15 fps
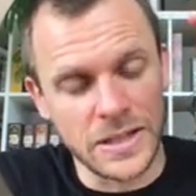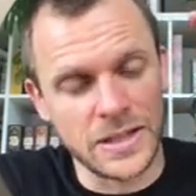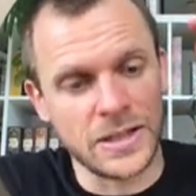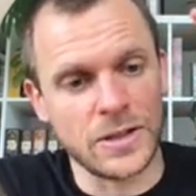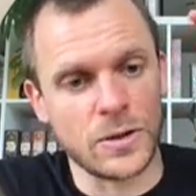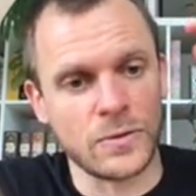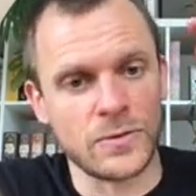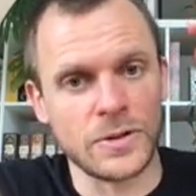
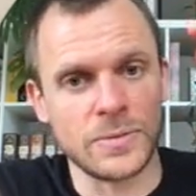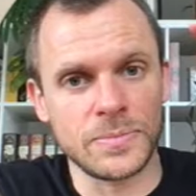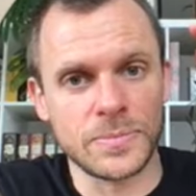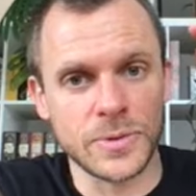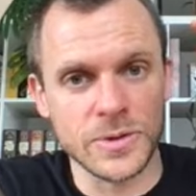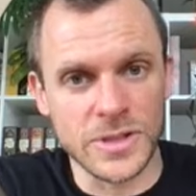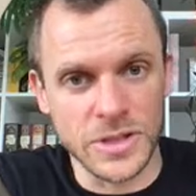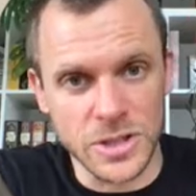over
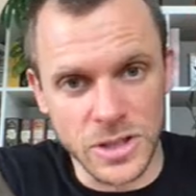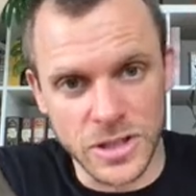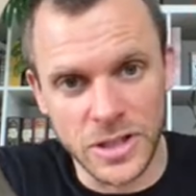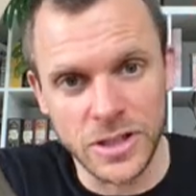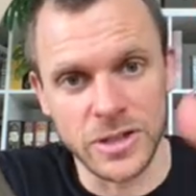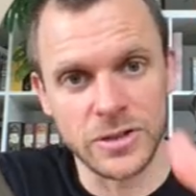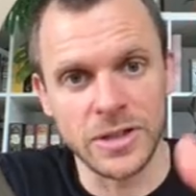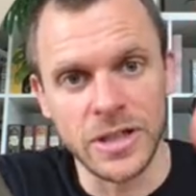position
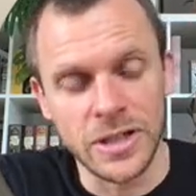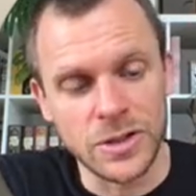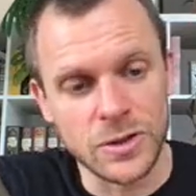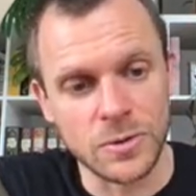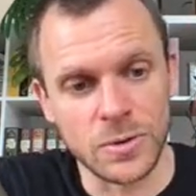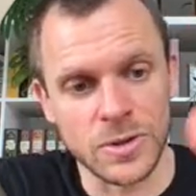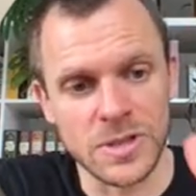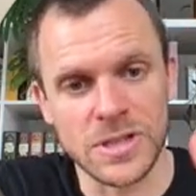here
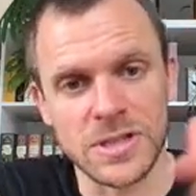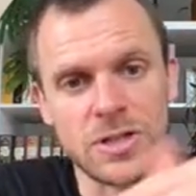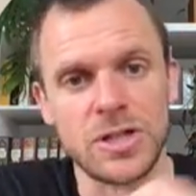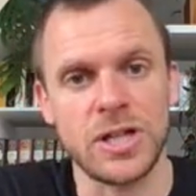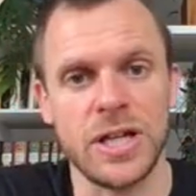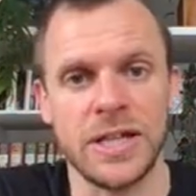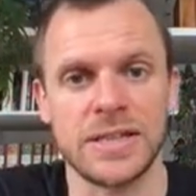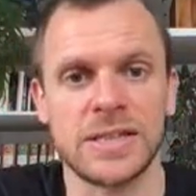towards the
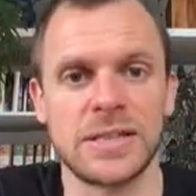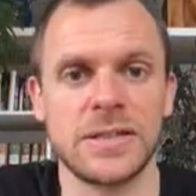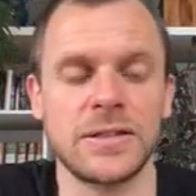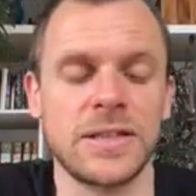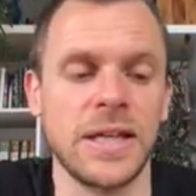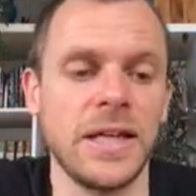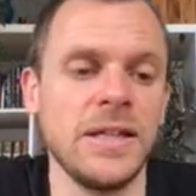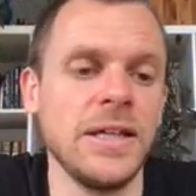chest.
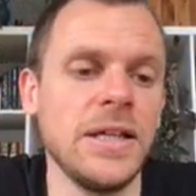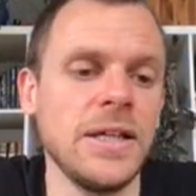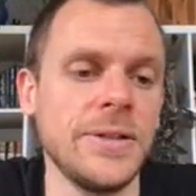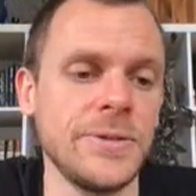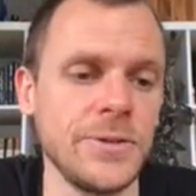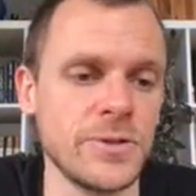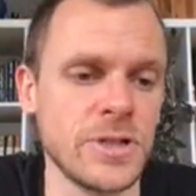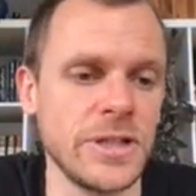Okay.
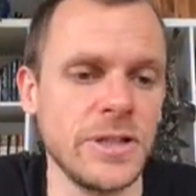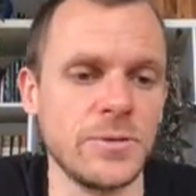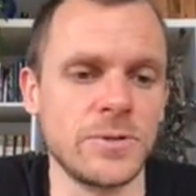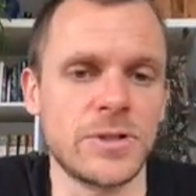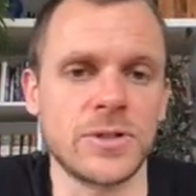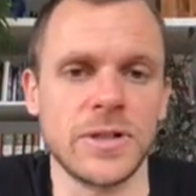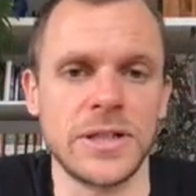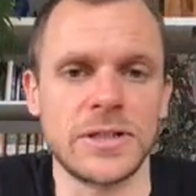Usually you would
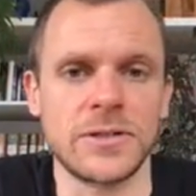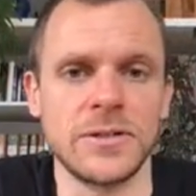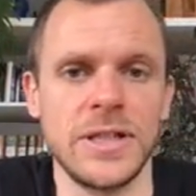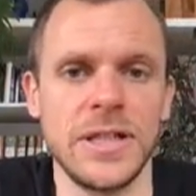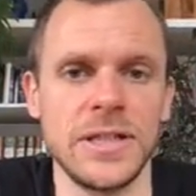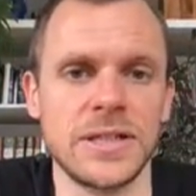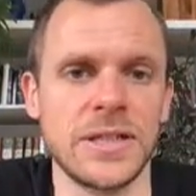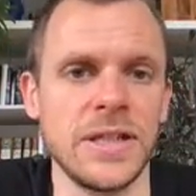try to
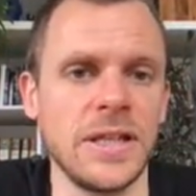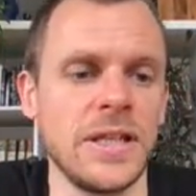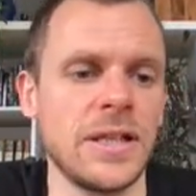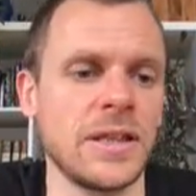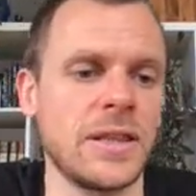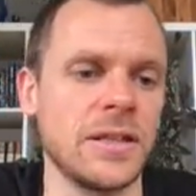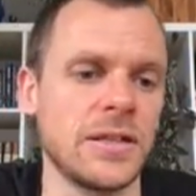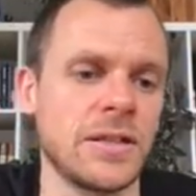hit
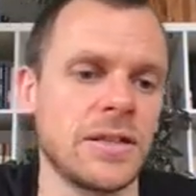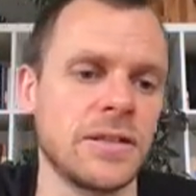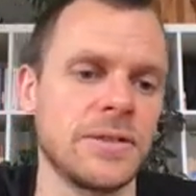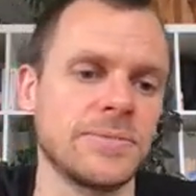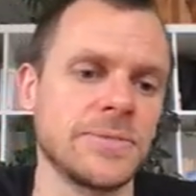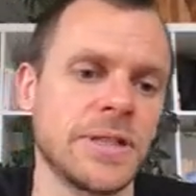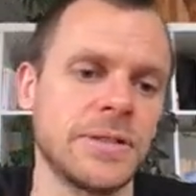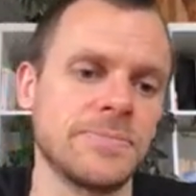the
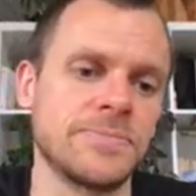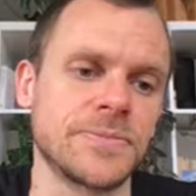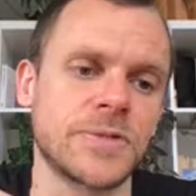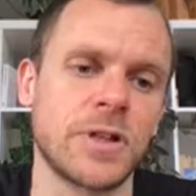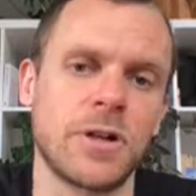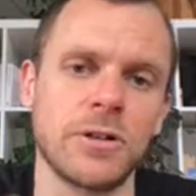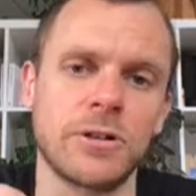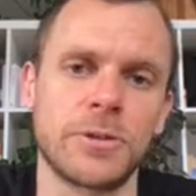
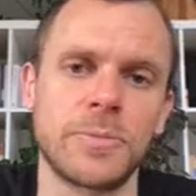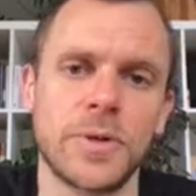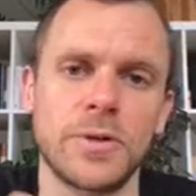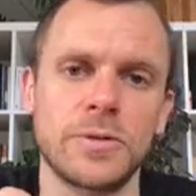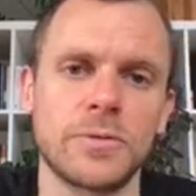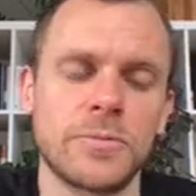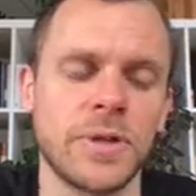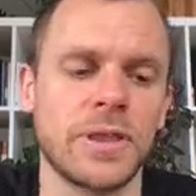
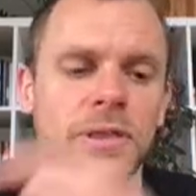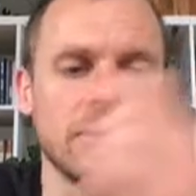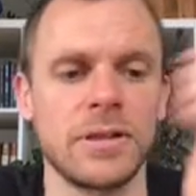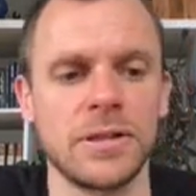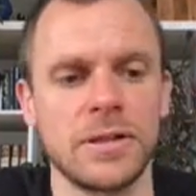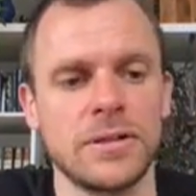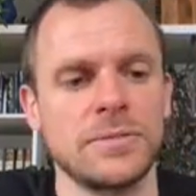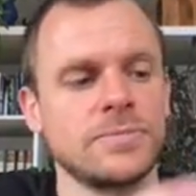collarbone with
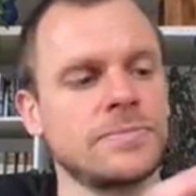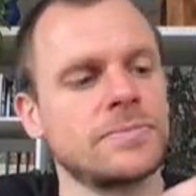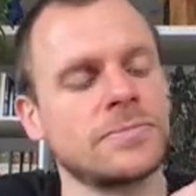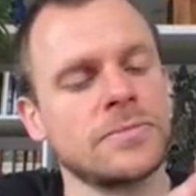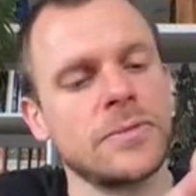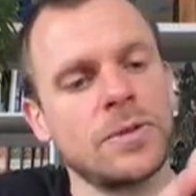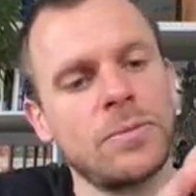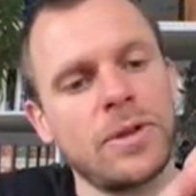the
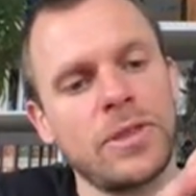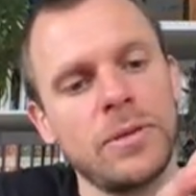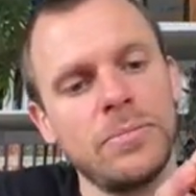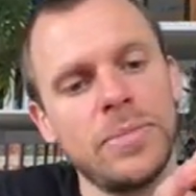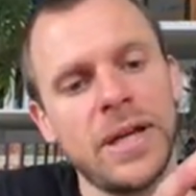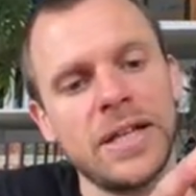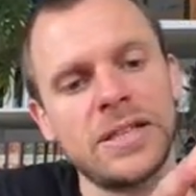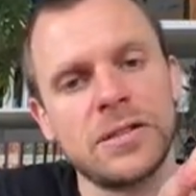the
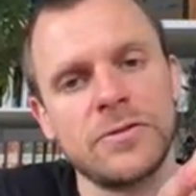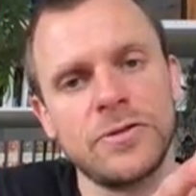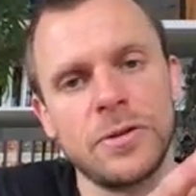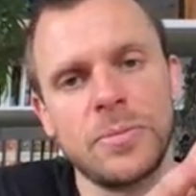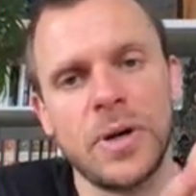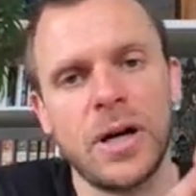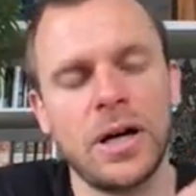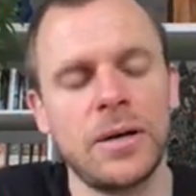base of your
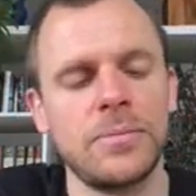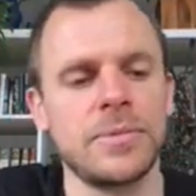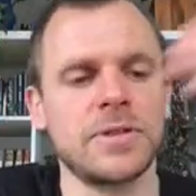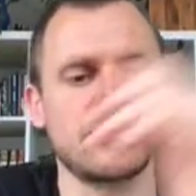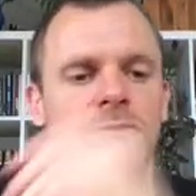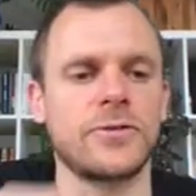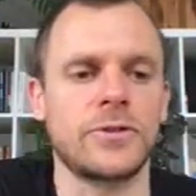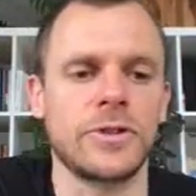palm, but
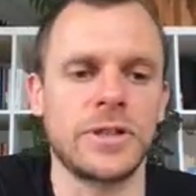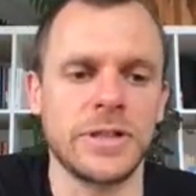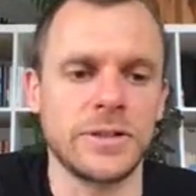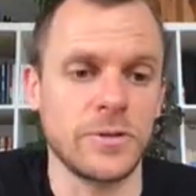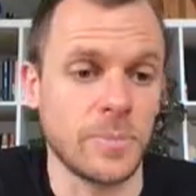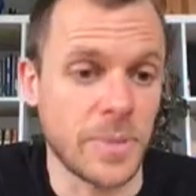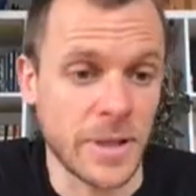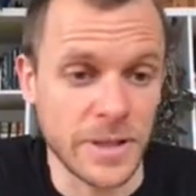for
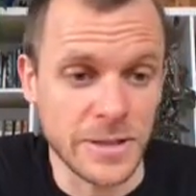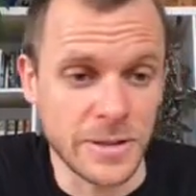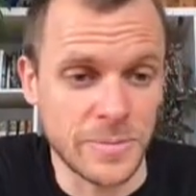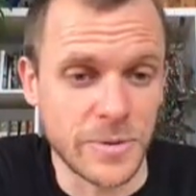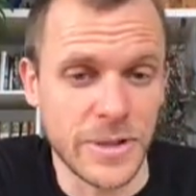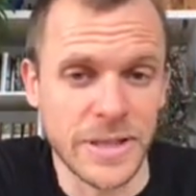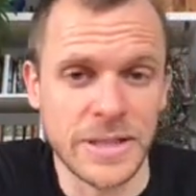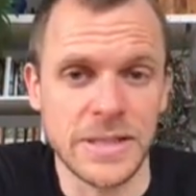your partner
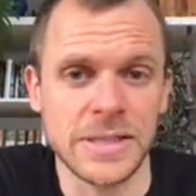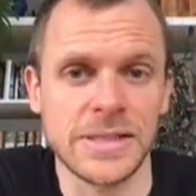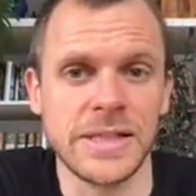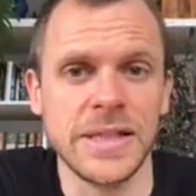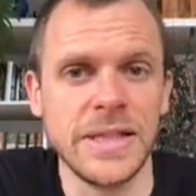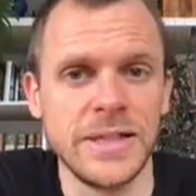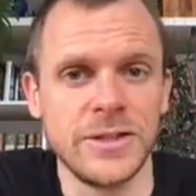practice, you